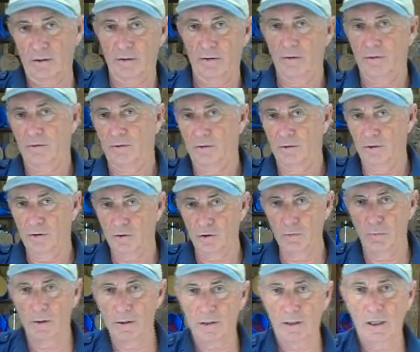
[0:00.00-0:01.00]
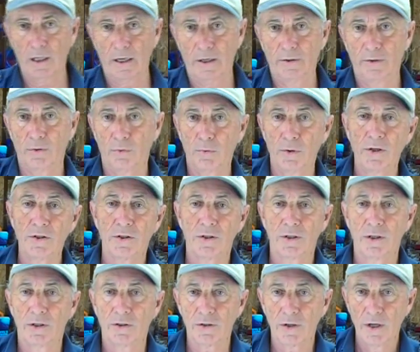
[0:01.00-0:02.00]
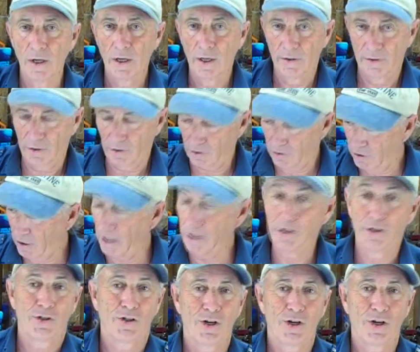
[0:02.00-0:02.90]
That There's too much light. And the reason is the sun is